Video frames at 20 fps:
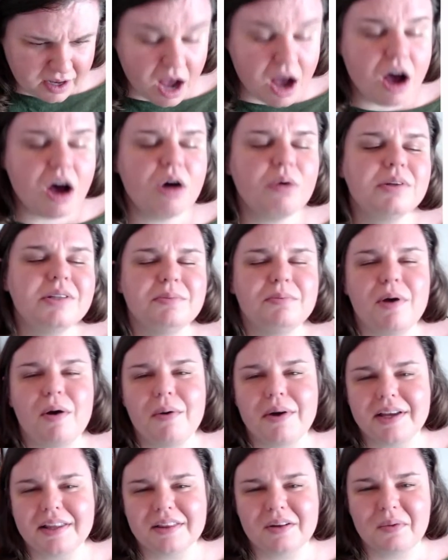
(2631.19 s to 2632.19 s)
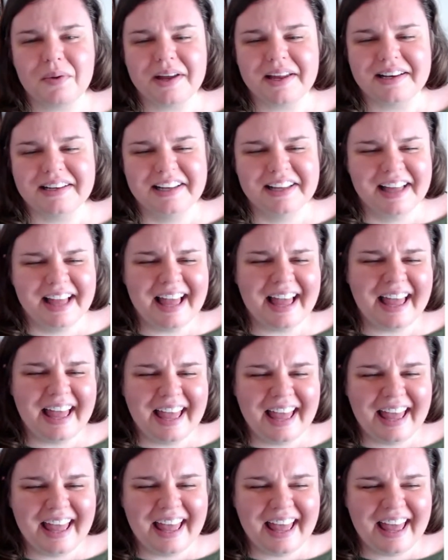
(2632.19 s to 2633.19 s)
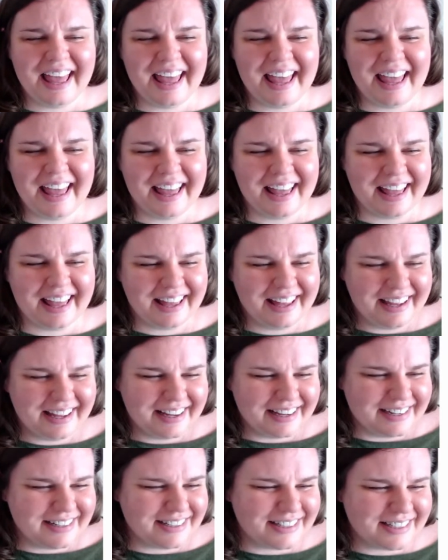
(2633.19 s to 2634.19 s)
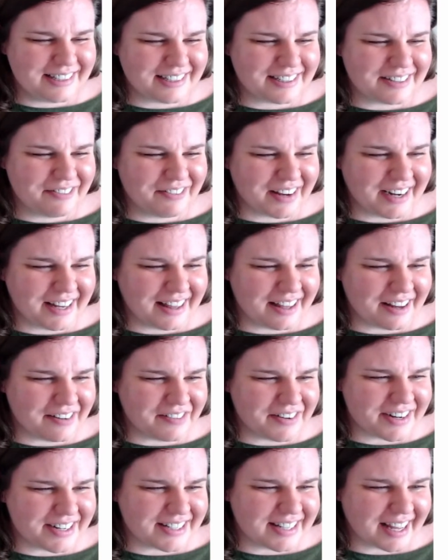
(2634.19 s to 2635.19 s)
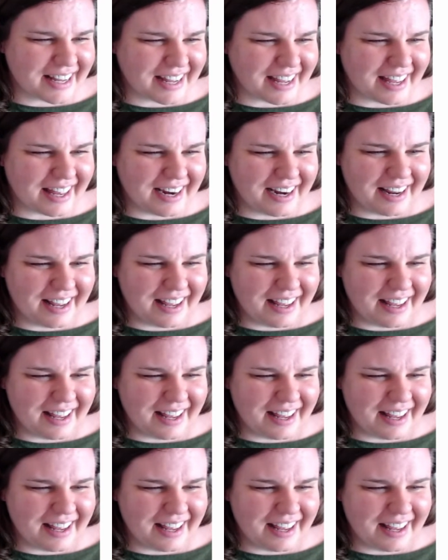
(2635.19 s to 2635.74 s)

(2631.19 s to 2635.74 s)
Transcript: Oh, it's blowing in the wind. Just looked funny there for a second.